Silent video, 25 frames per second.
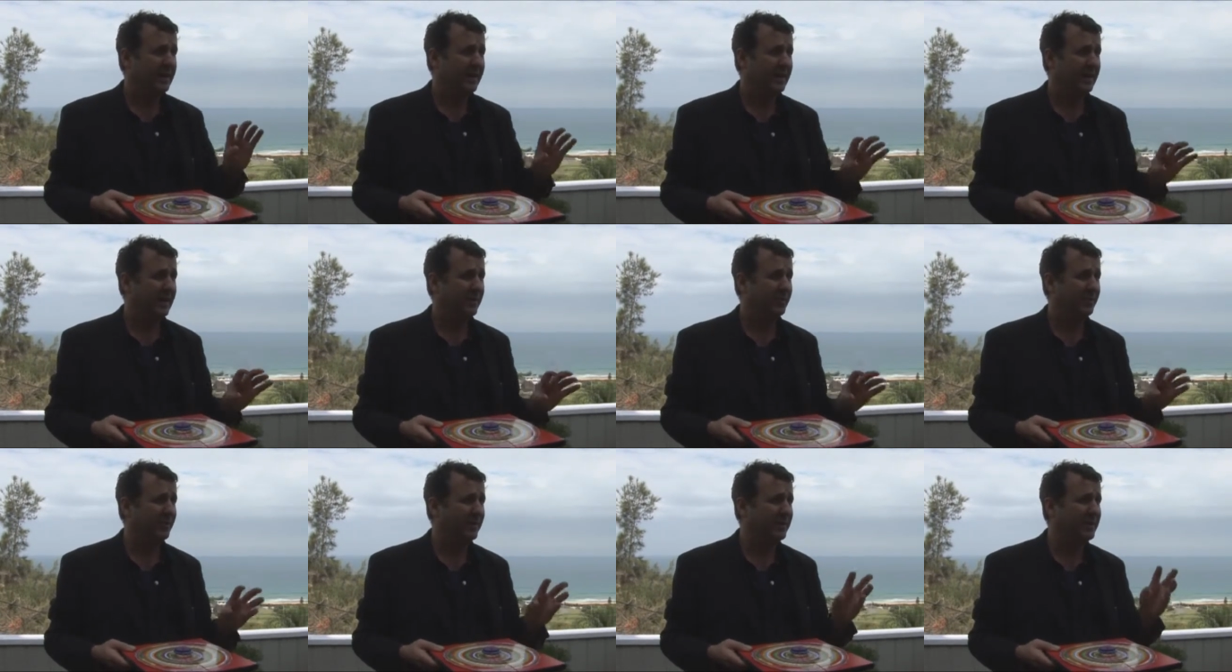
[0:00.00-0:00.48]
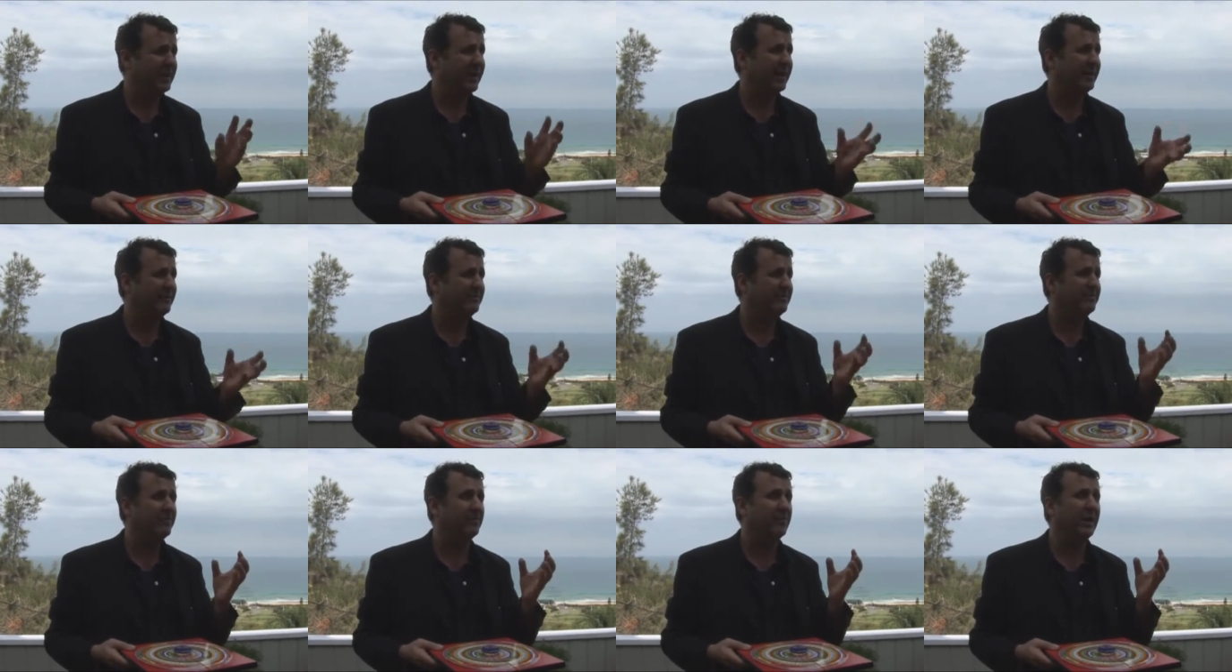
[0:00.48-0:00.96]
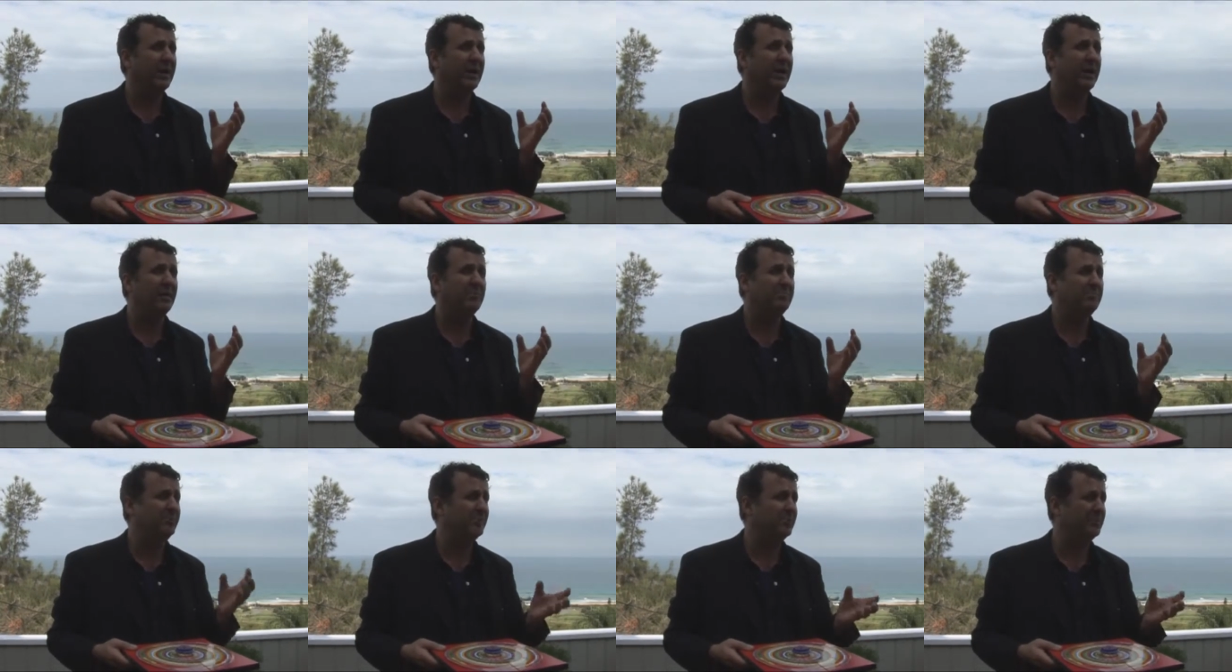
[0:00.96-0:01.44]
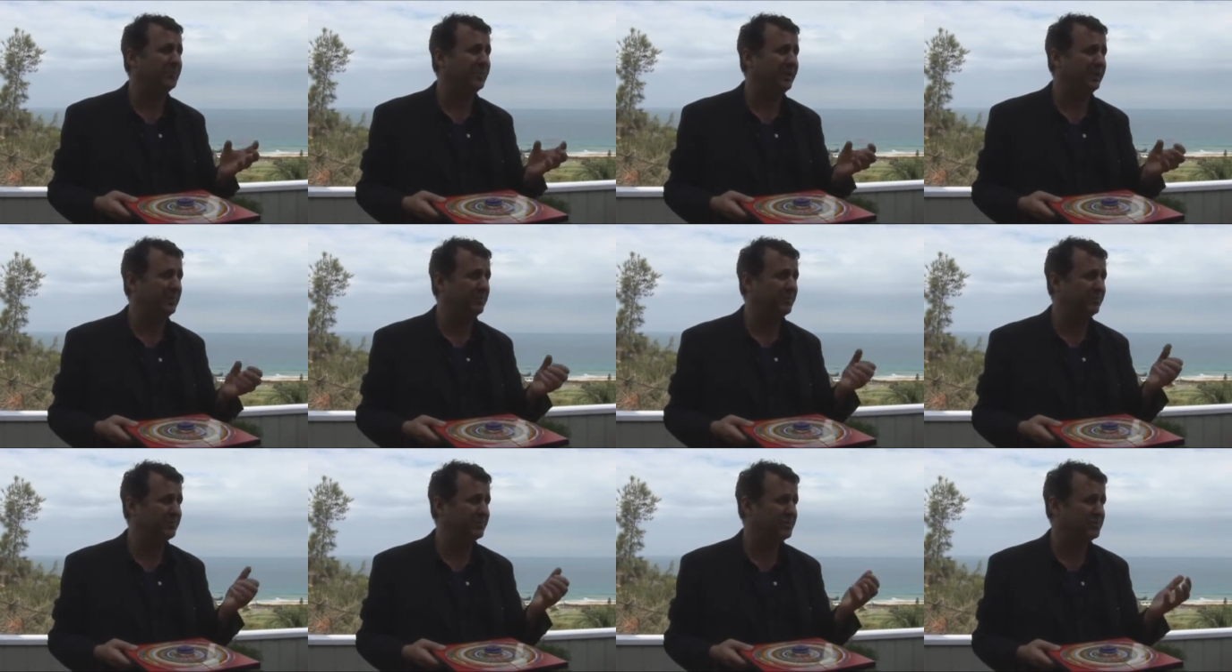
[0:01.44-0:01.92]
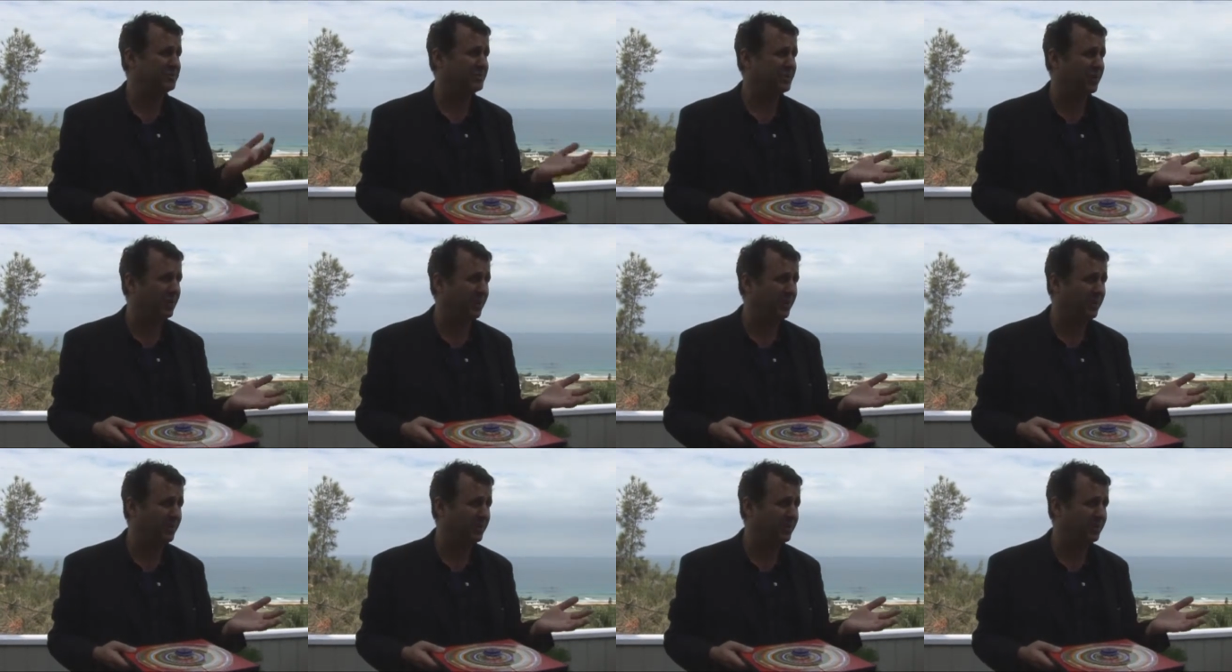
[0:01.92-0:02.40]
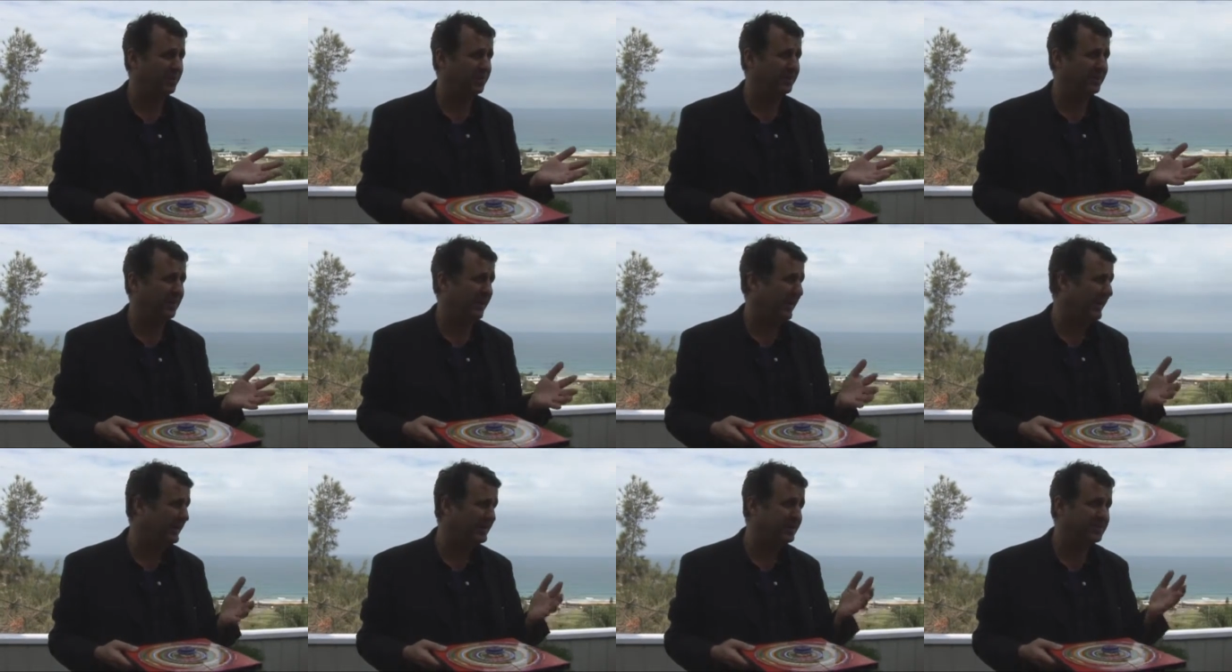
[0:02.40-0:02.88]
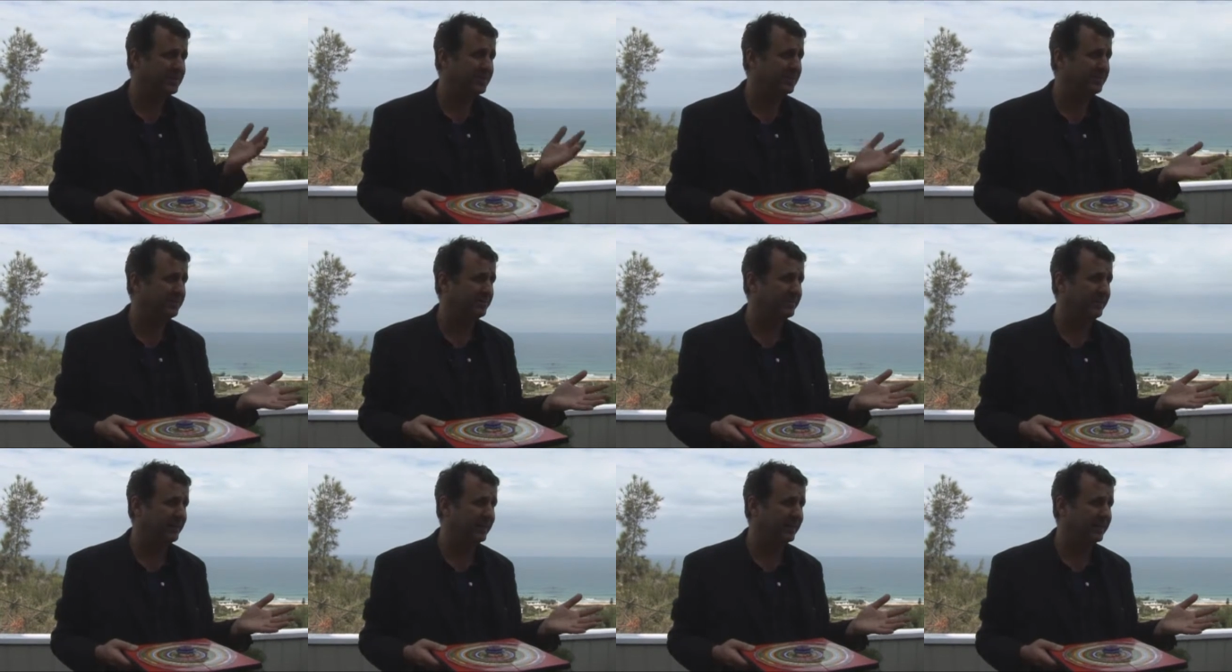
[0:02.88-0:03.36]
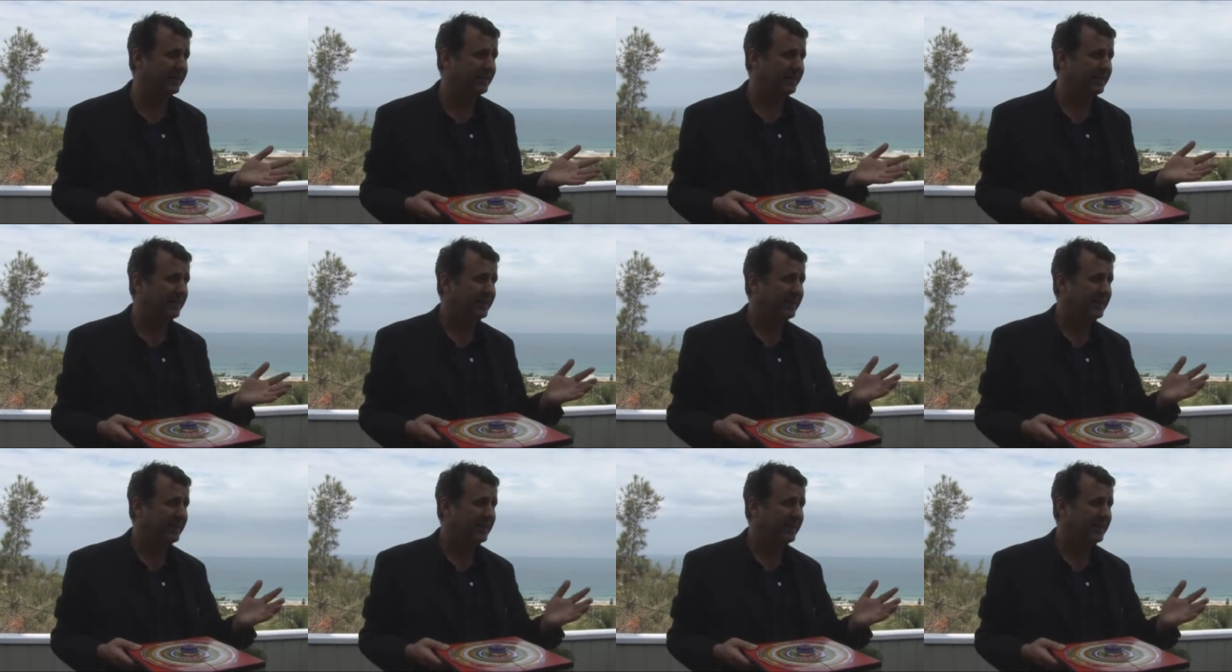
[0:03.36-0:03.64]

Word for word: Uh, we love uh, building with stone and timber,